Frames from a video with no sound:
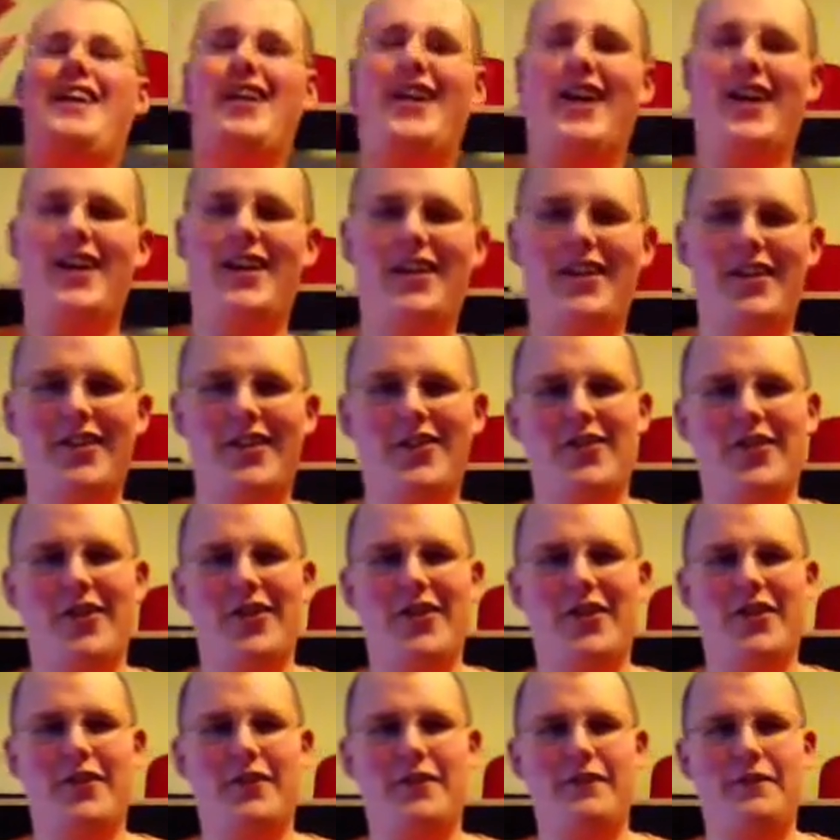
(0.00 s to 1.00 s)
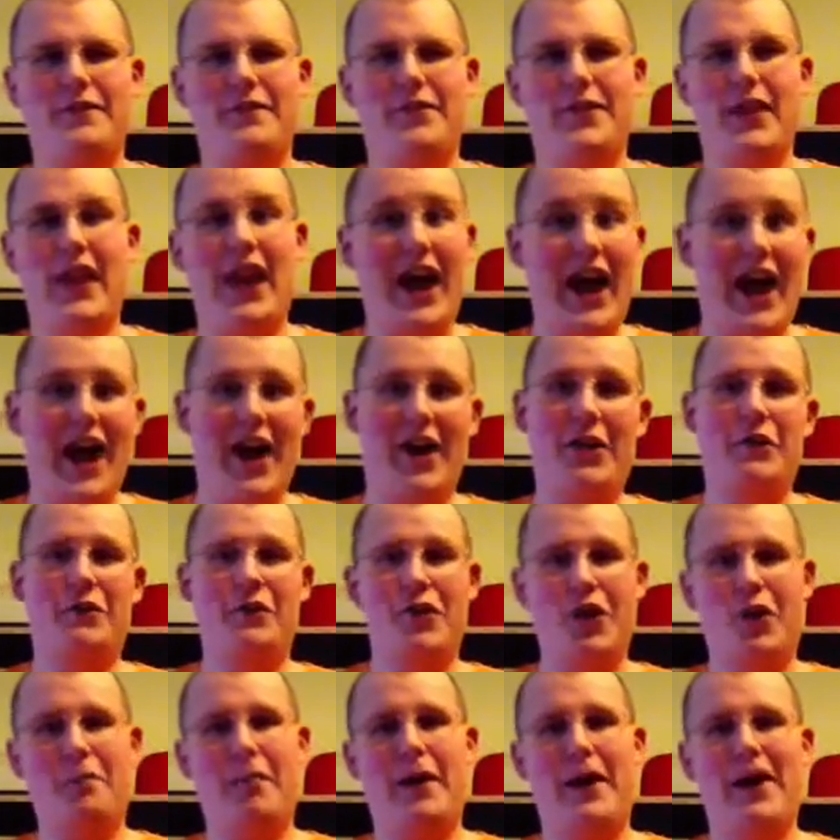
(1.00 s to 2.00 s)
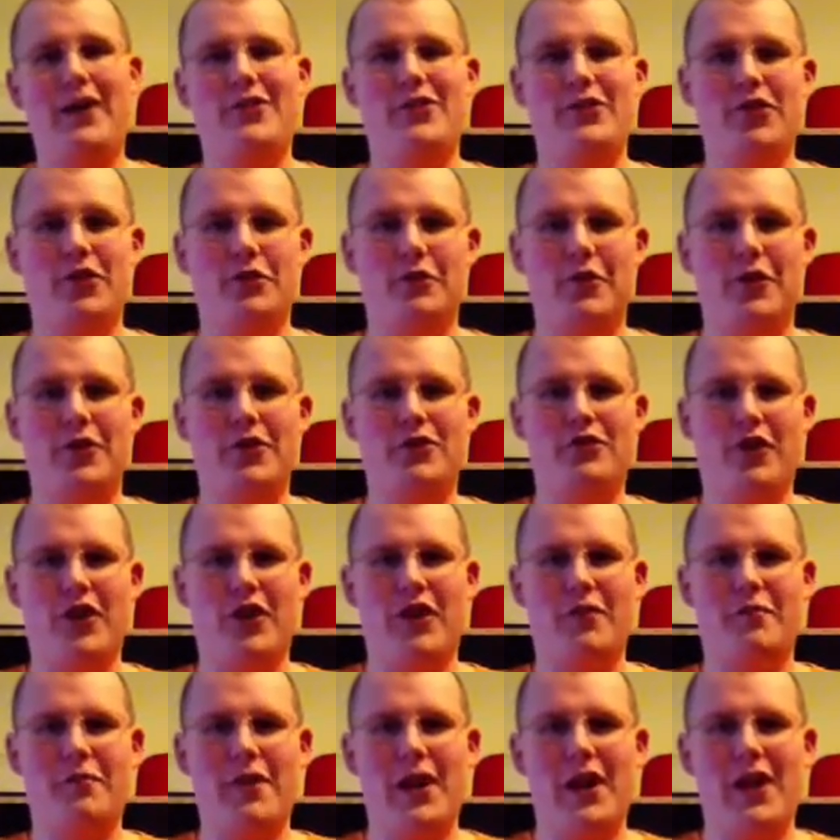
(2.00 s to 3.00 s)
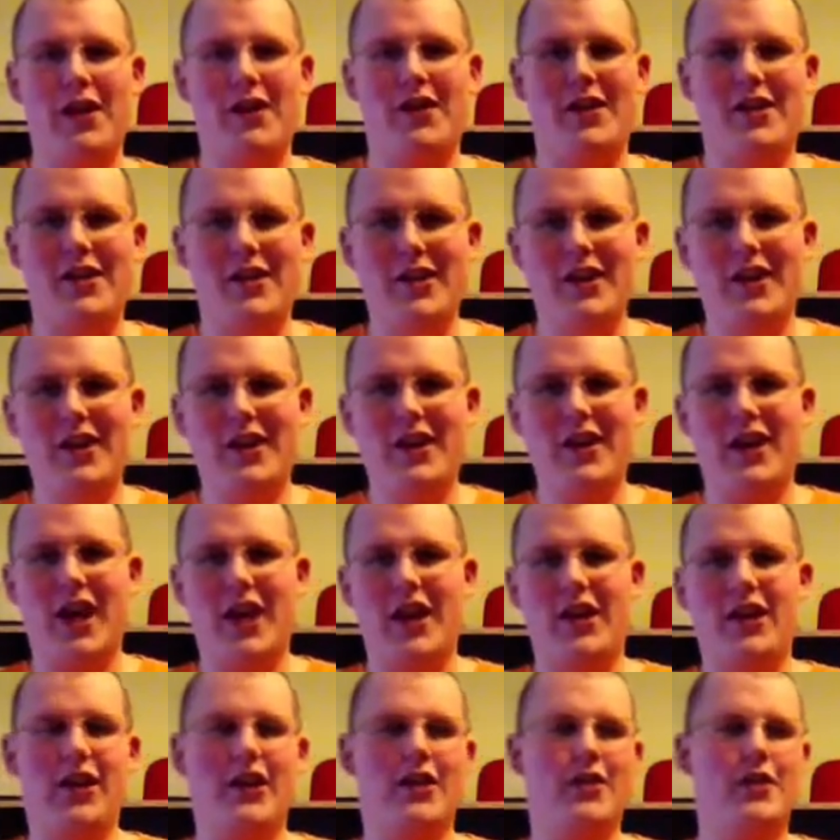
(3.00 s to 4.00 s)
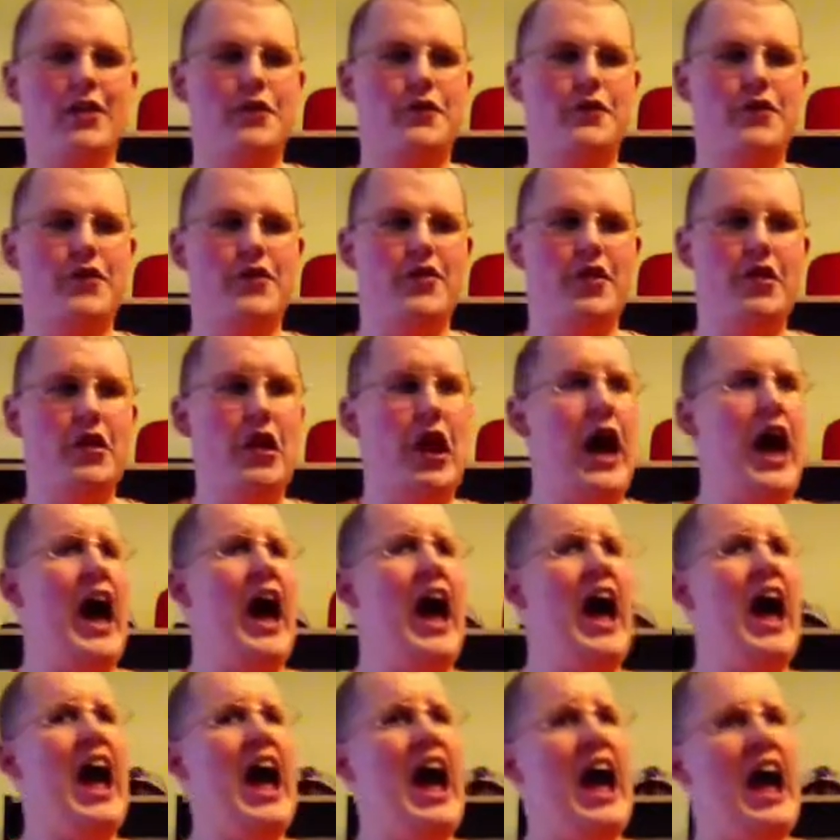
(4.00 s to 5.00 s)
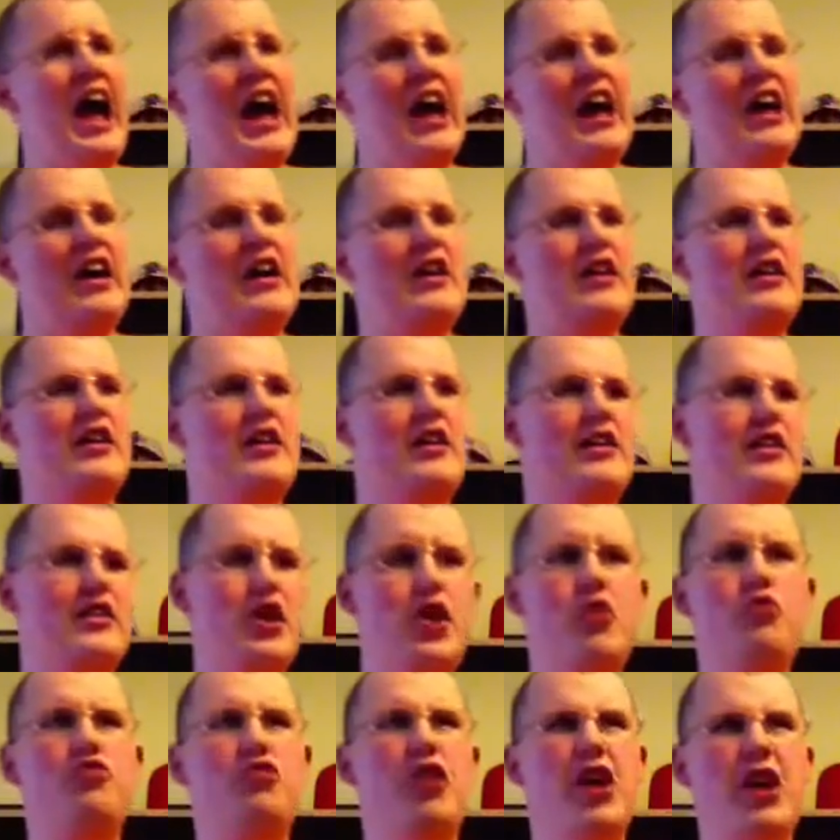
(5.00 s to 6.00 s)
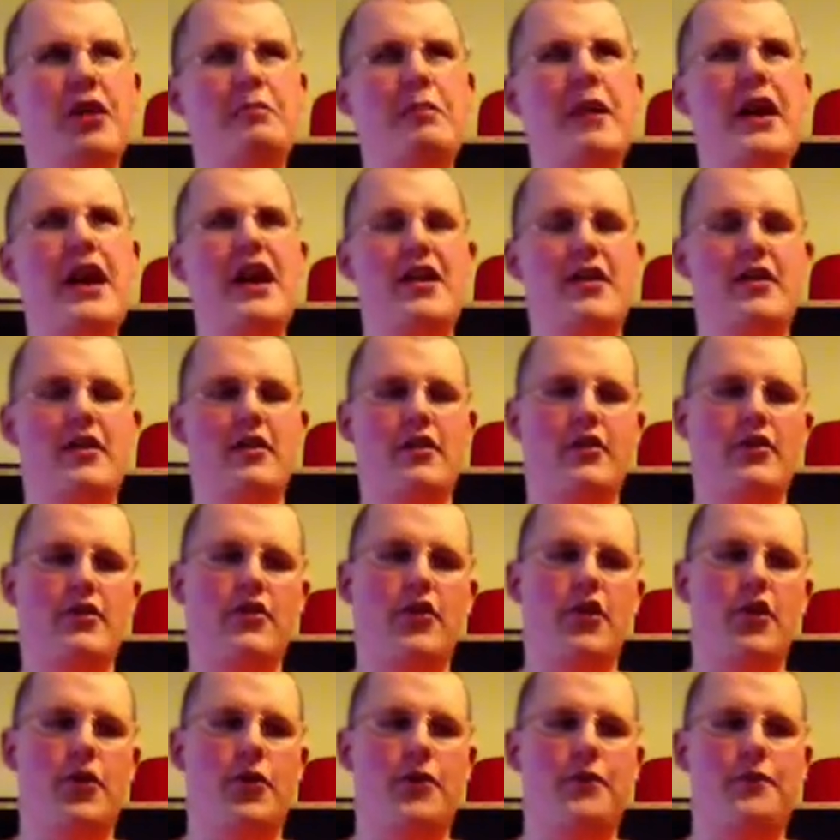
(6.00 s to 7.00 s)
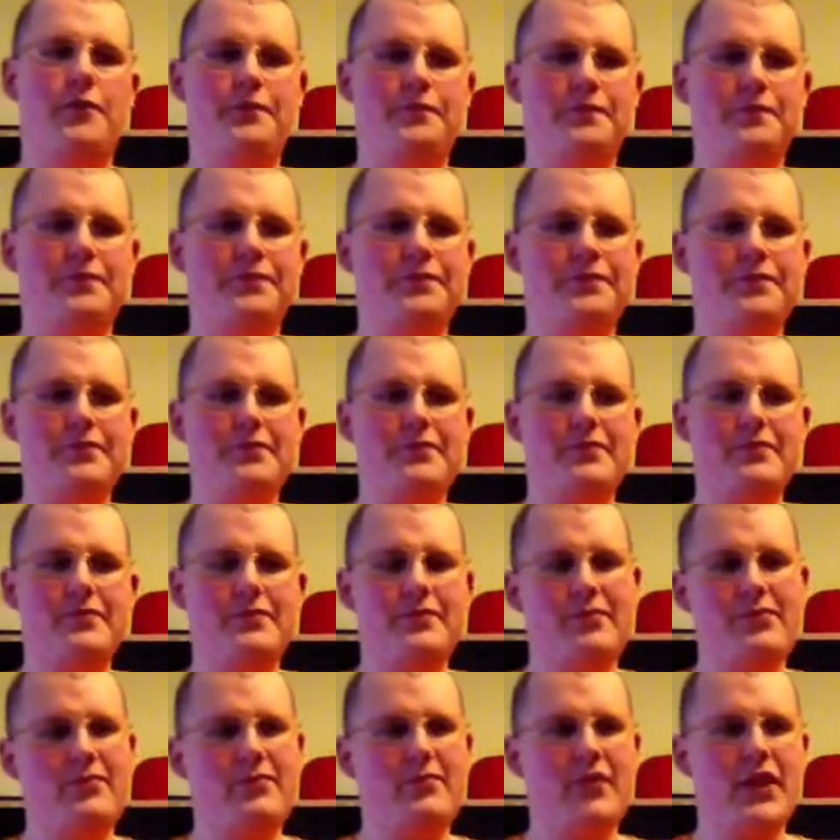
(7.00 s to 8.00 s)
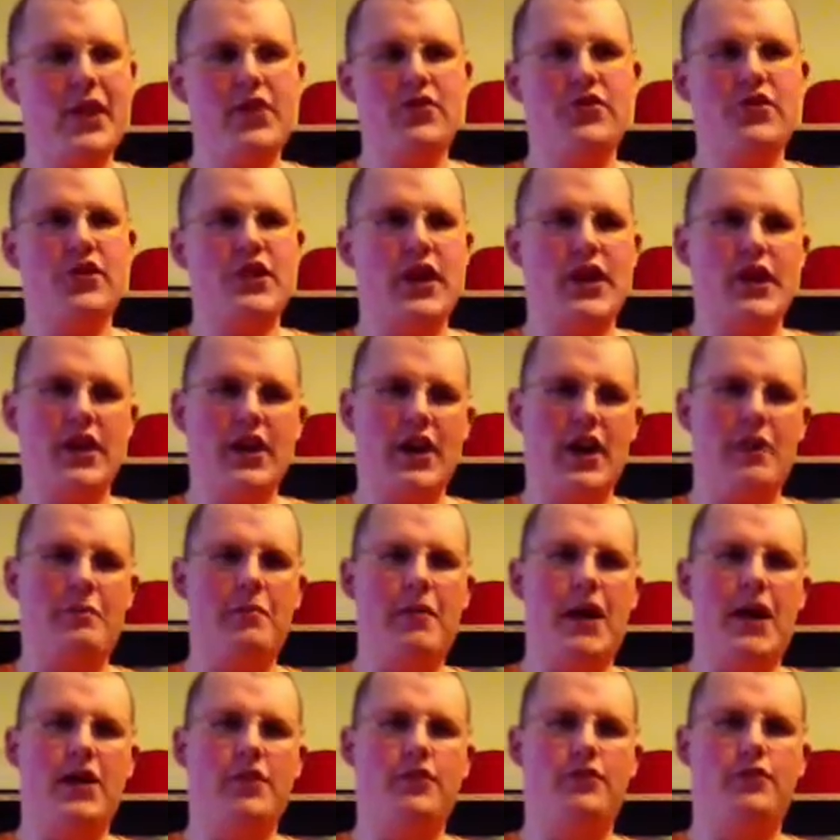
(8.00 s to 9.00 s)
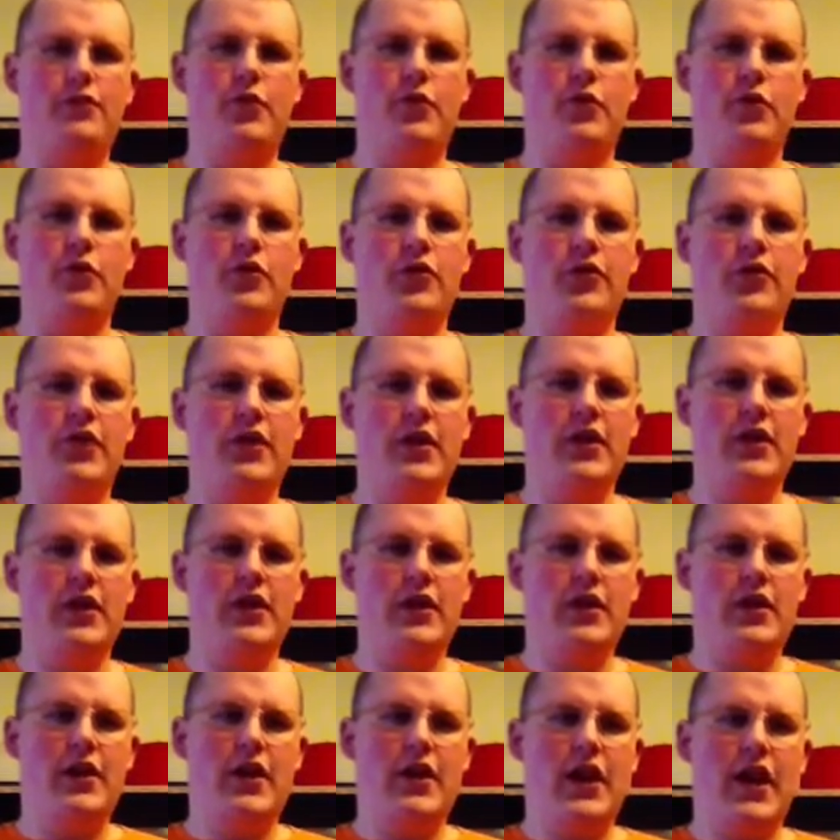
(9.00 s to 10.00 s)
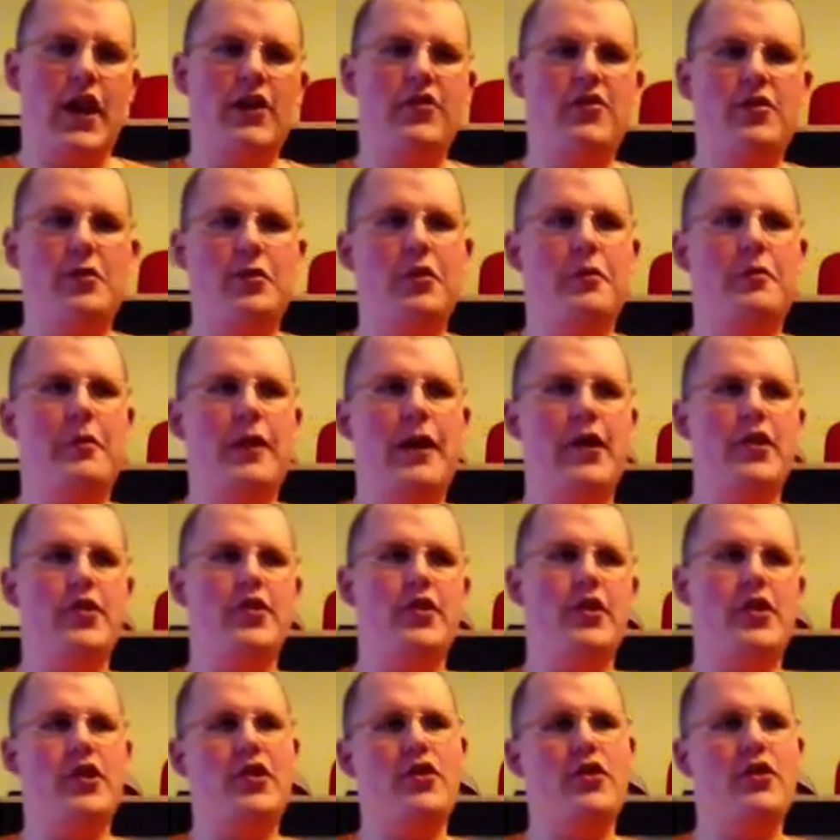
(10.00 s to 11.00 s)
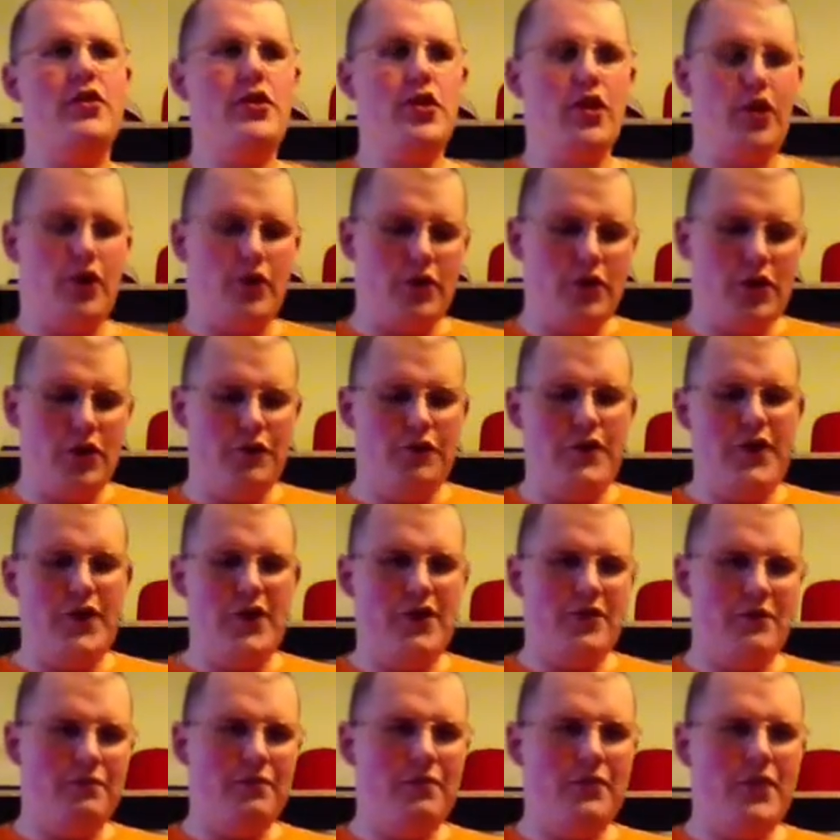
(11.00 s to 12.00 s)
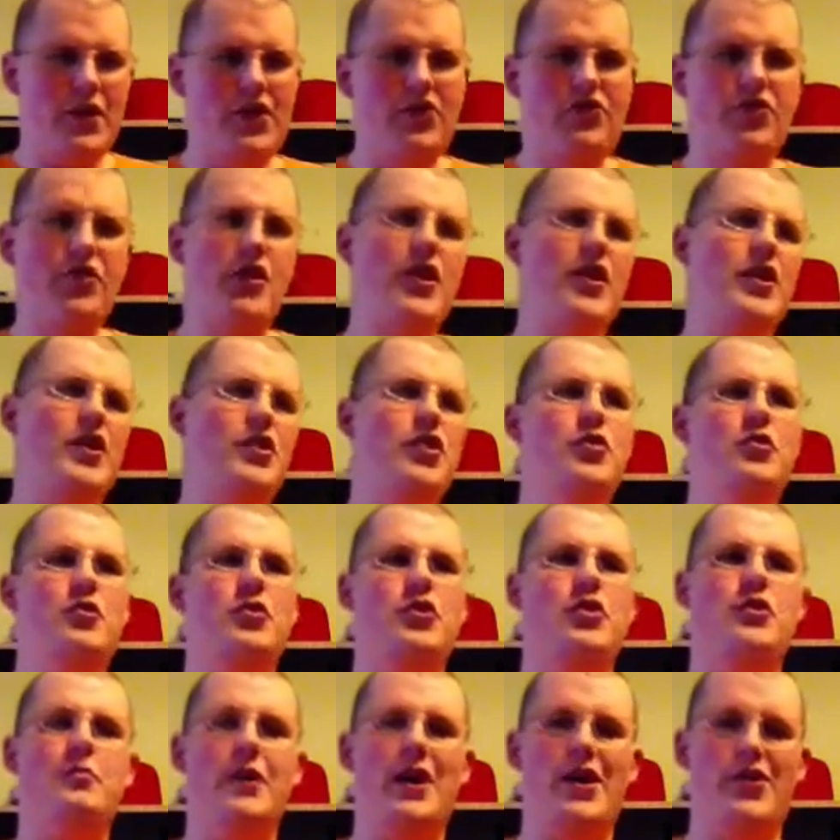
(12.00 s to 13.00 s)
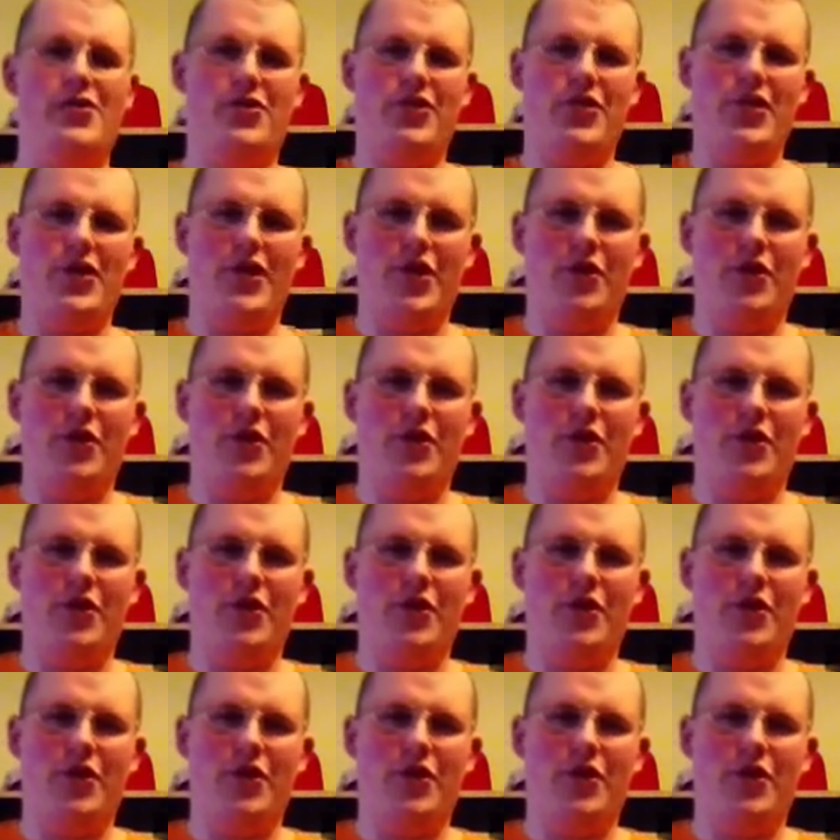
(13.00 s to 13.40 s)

And then he's like, ha! Real pirates don't drink milk! And then Luffy's like, ah! You tricked me! So, there's a lot of kind of back and forth. And some of the pirates are like, Luffy, he's trying to do what's best,